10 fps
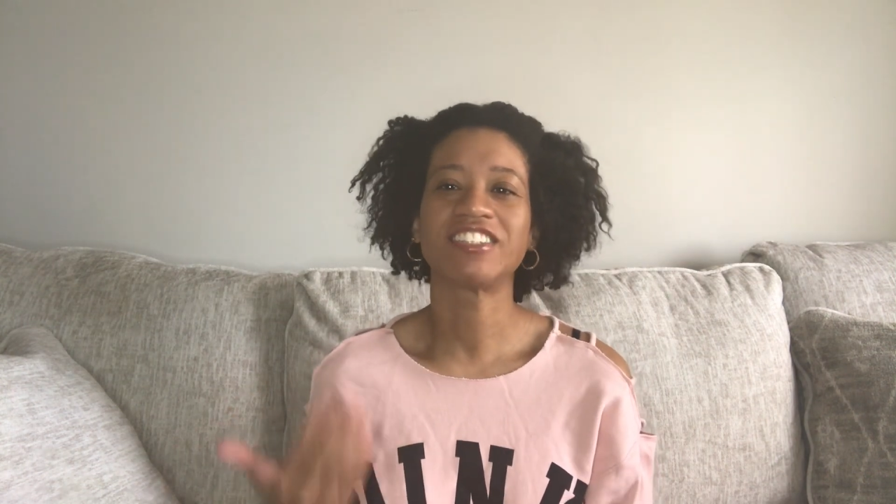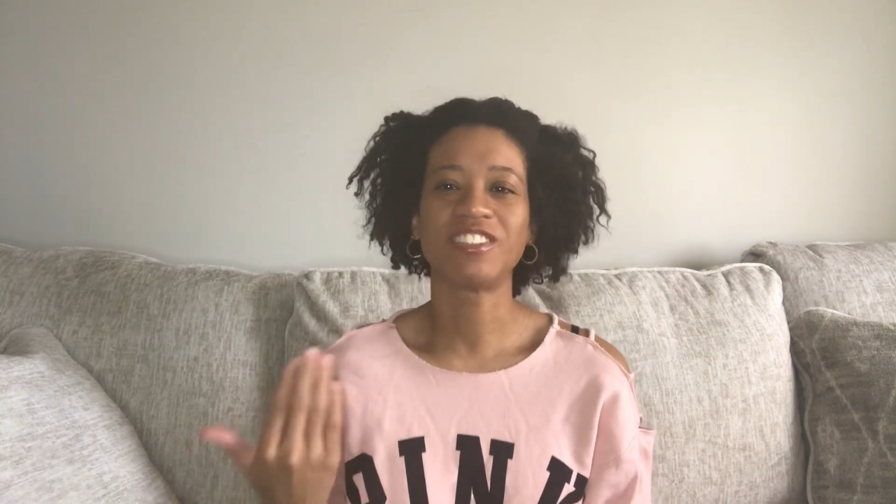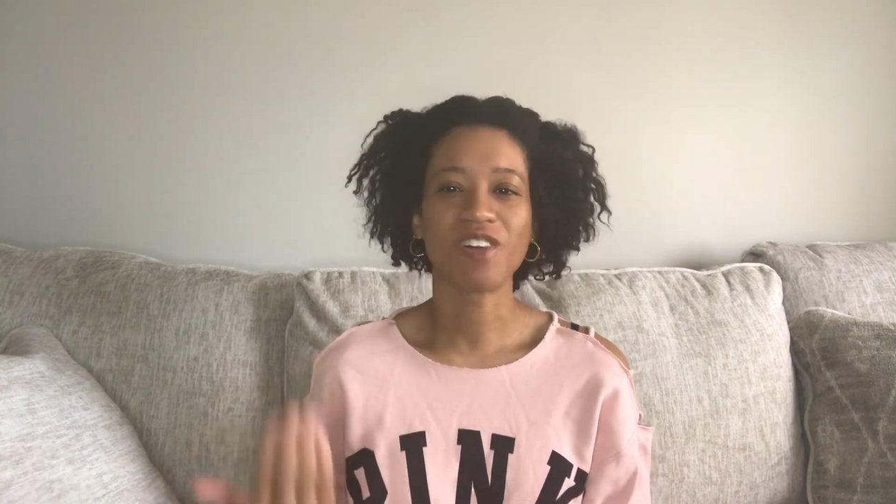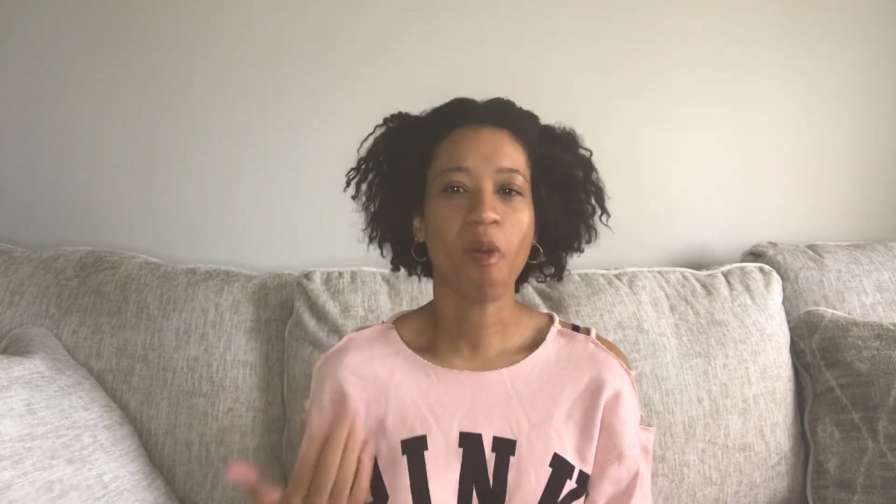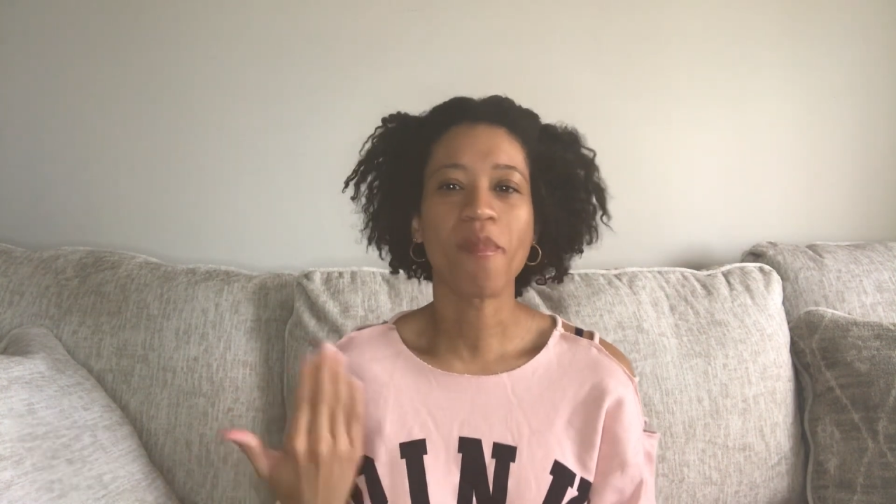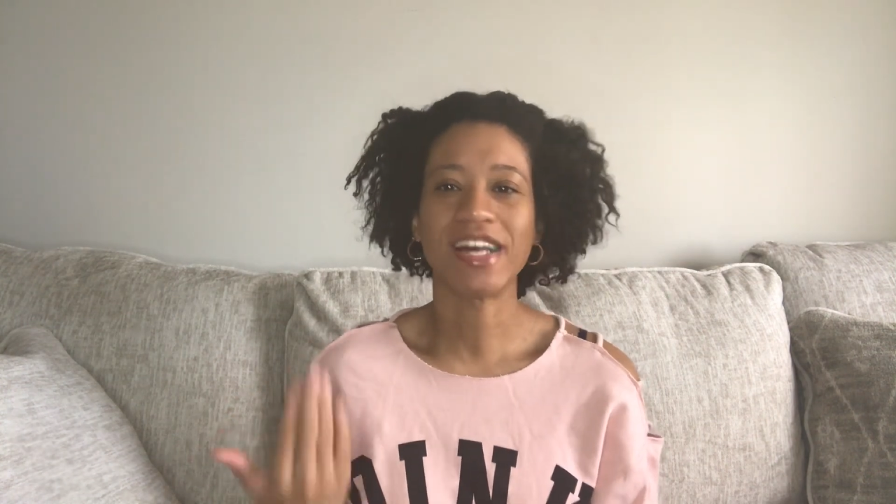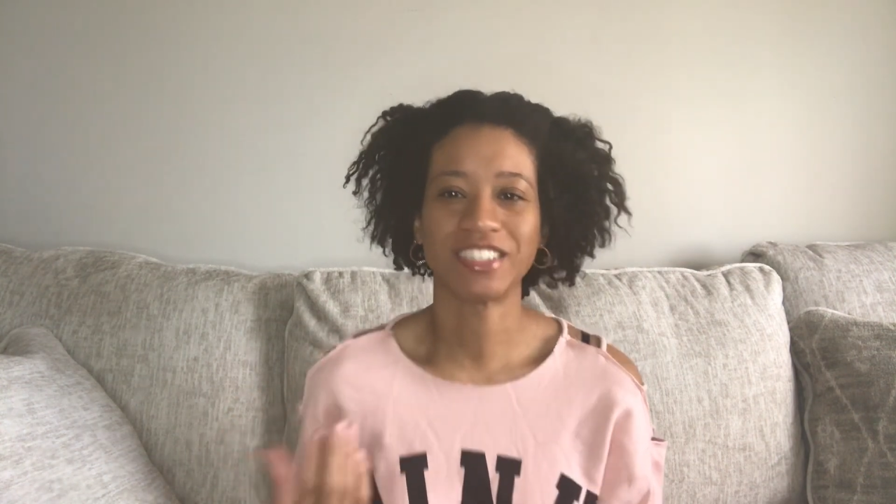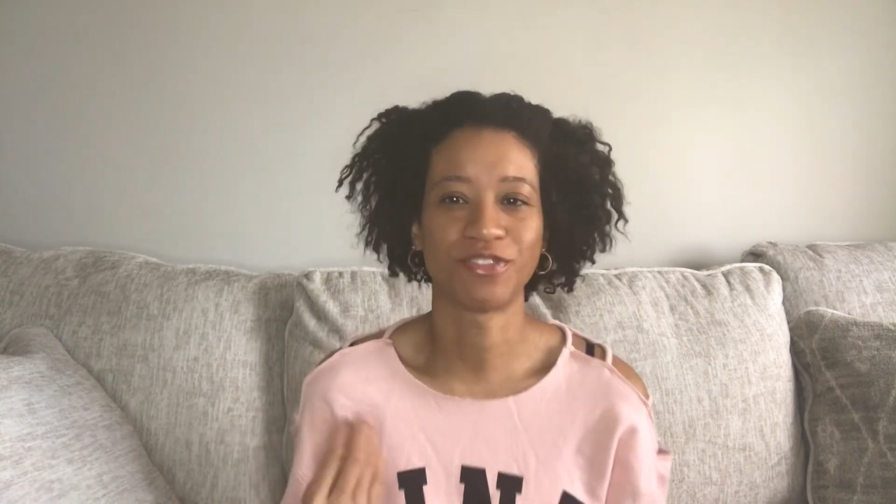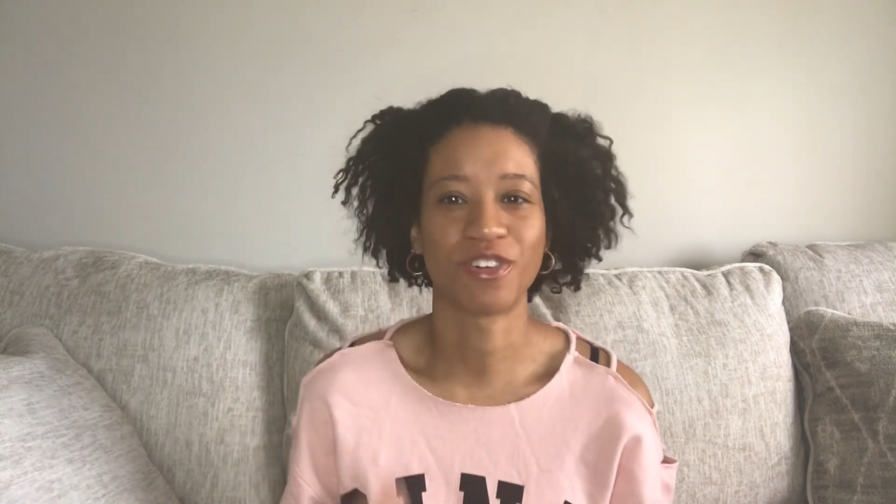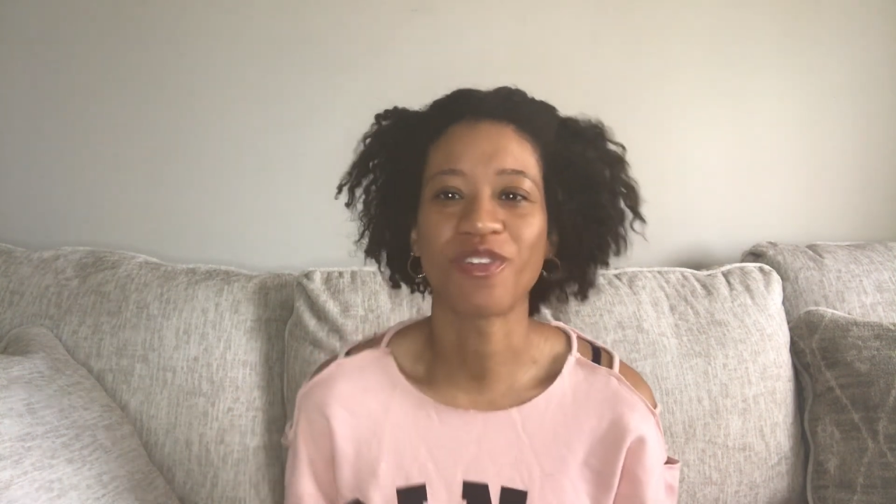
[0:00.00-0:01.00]
going back and
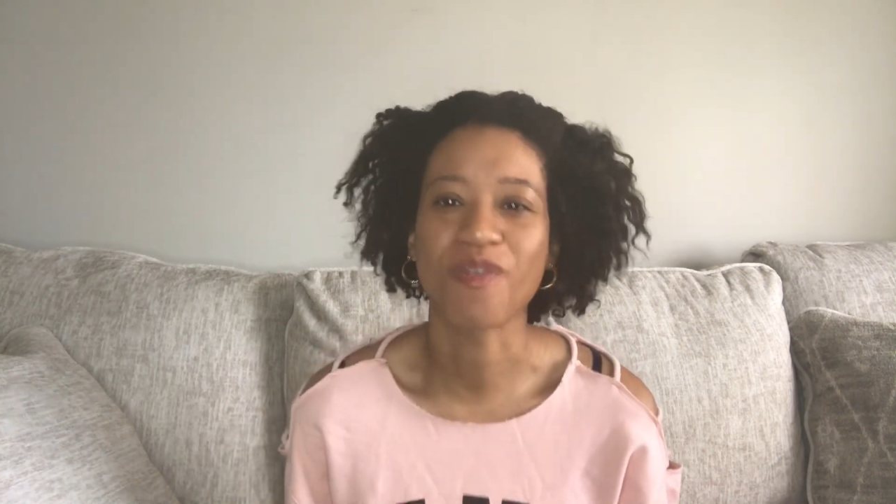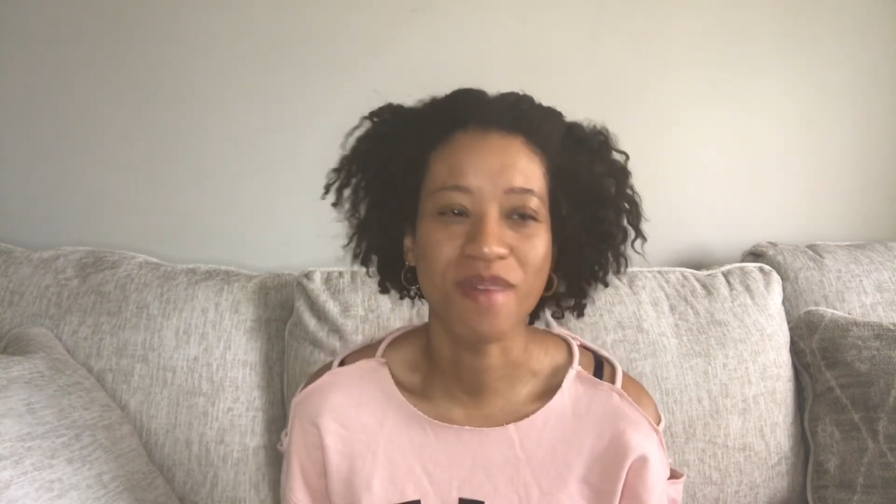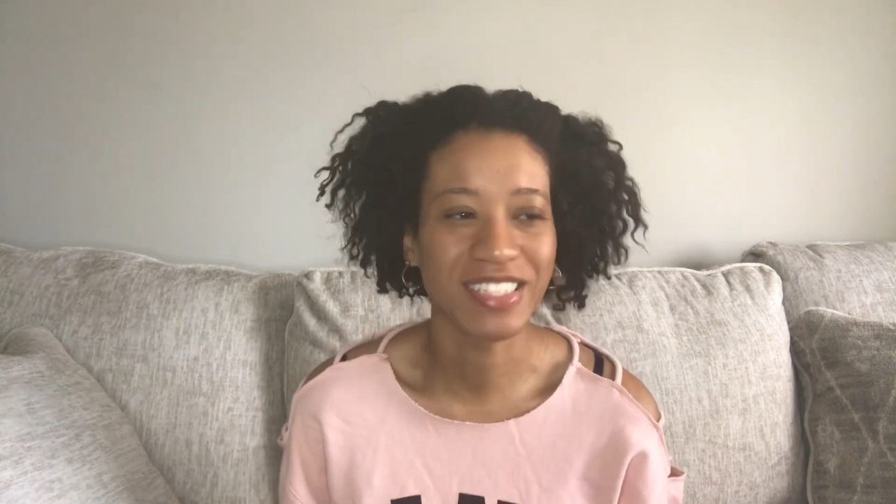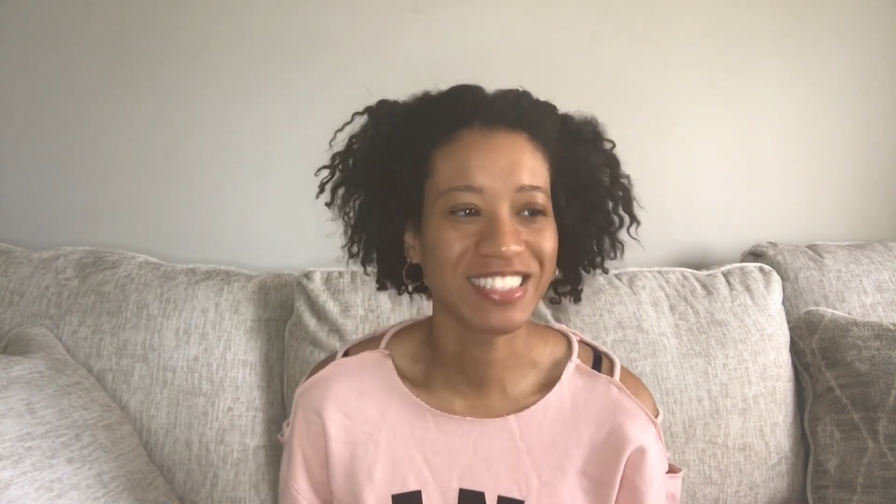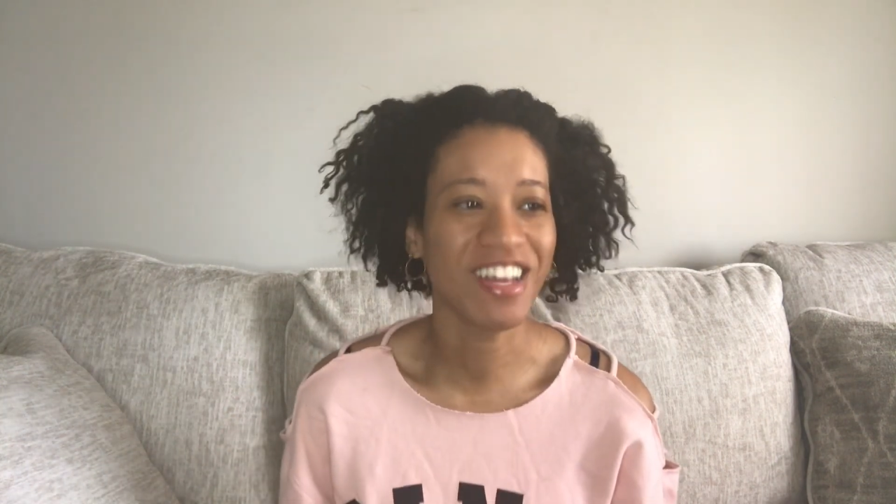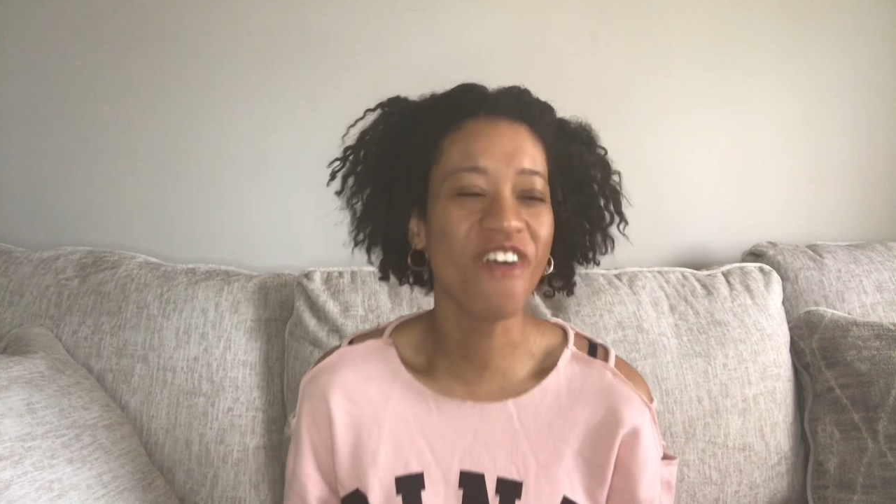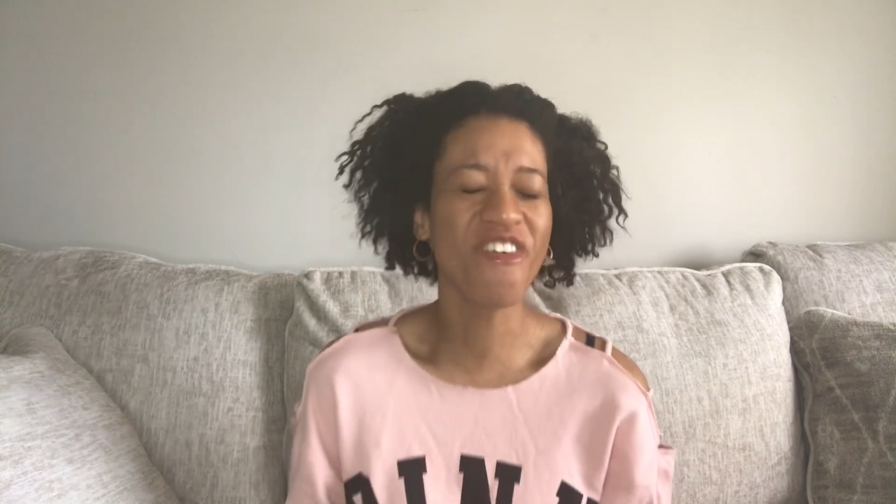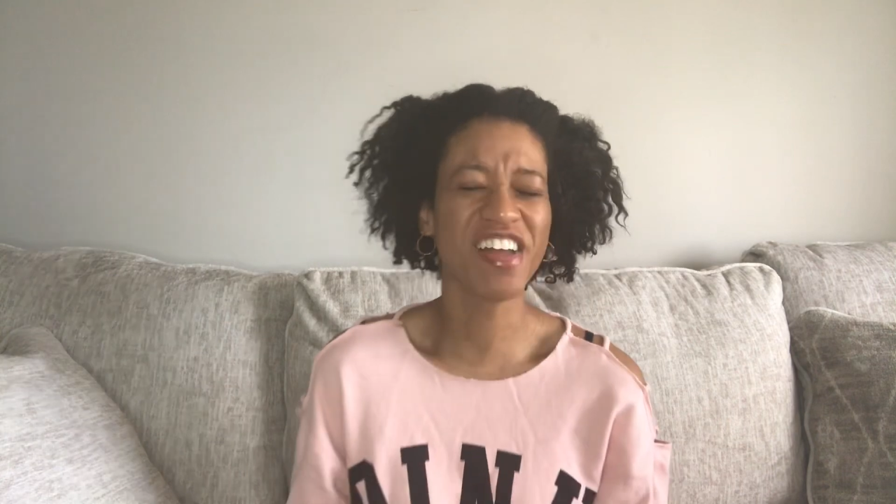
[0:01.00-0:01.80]
forth with myself.